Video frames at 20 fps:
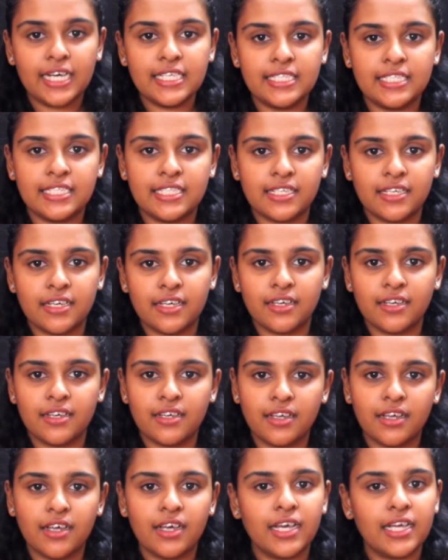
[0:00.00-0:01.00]
First,
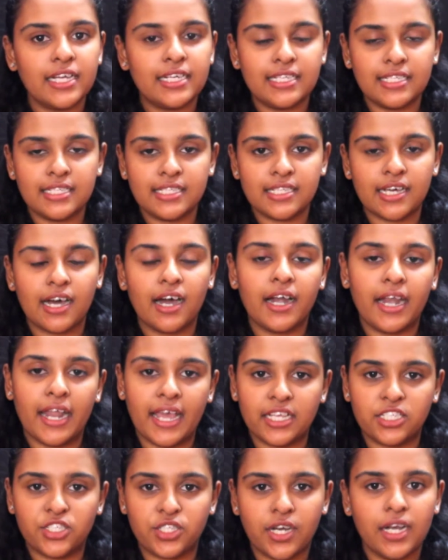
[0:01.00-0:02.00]
it is a
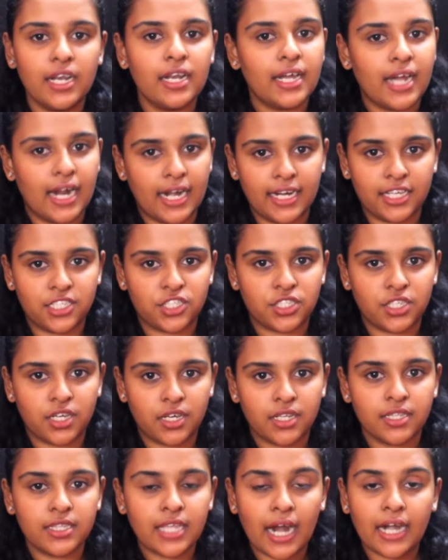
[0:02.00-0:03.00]
natural
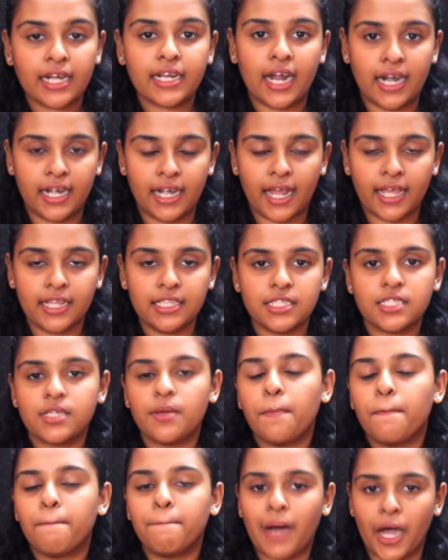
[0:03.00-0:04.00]
conditioner that contains
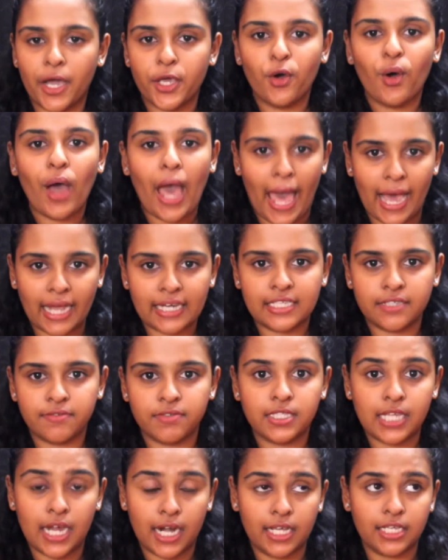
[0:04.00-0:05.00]

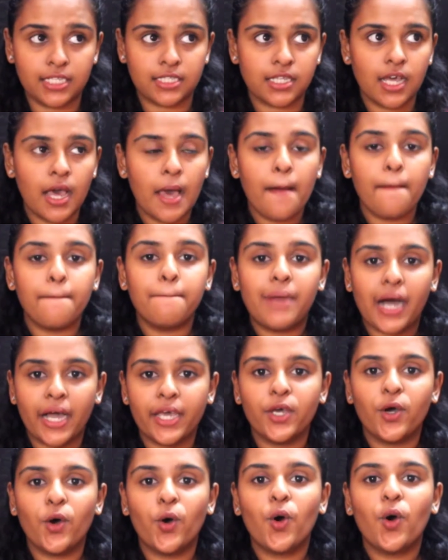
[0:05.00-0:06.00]
bioactives, that is
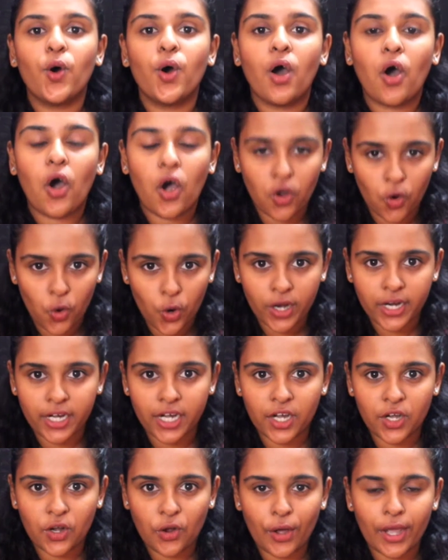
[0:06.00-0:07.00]
bio
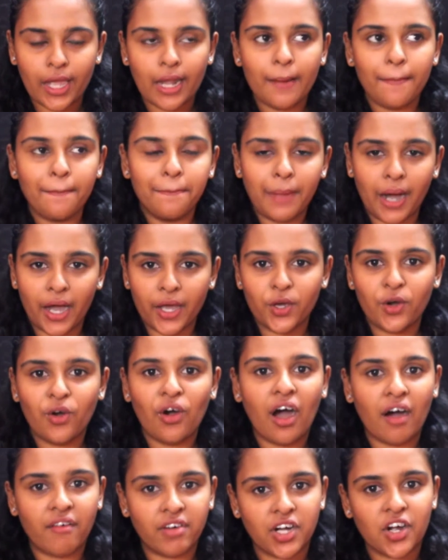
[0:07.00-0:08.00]
coconut oil,
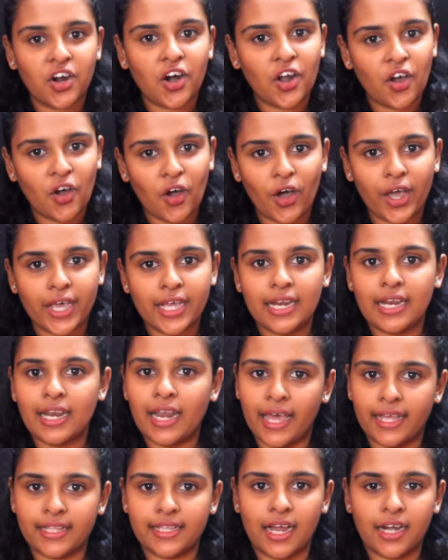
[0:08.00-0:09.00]
bio avocado oil,
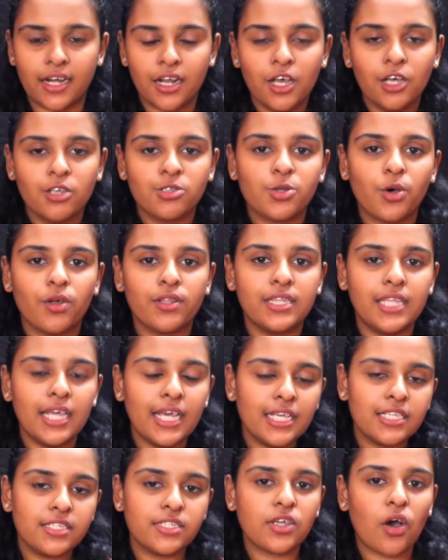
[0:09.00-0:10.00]
like that. So
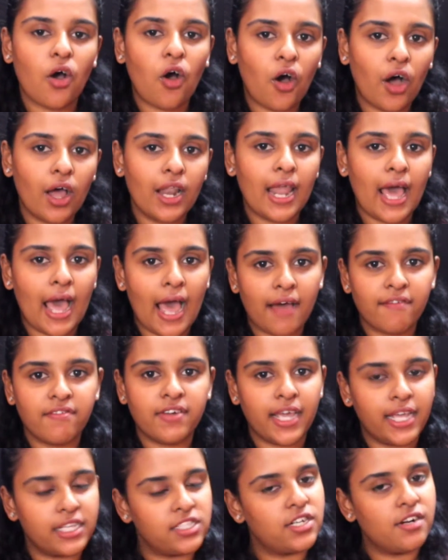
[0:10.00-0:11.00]
these all
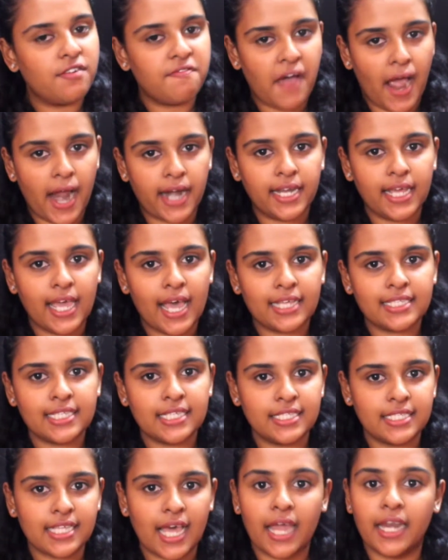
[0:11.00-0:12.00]
have natural fatty
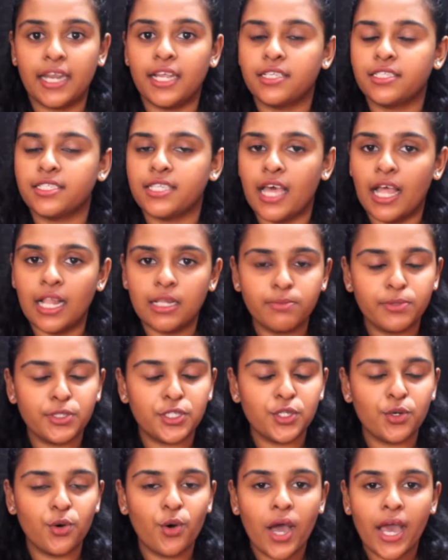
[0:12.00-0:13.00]
acids and it
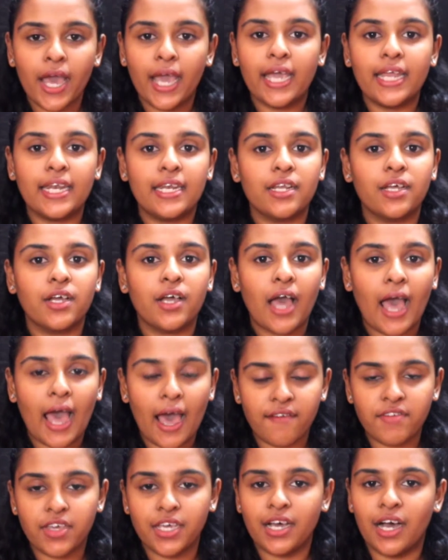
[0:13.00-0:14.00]
helps you in
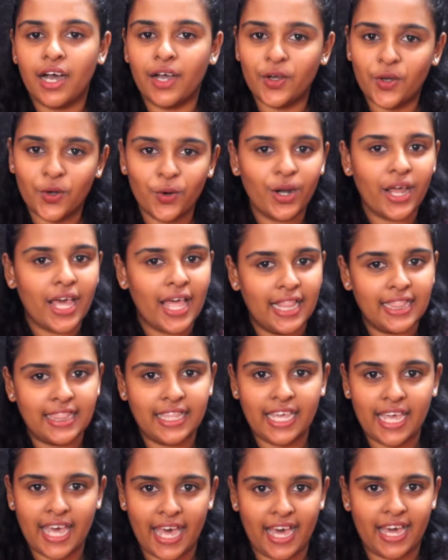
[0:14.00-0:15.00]
having a good
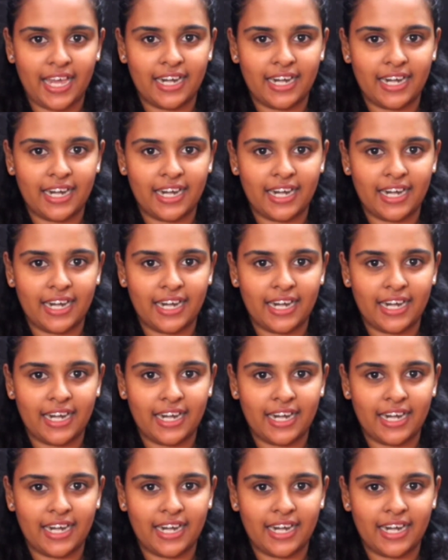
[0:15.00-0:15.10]
healthy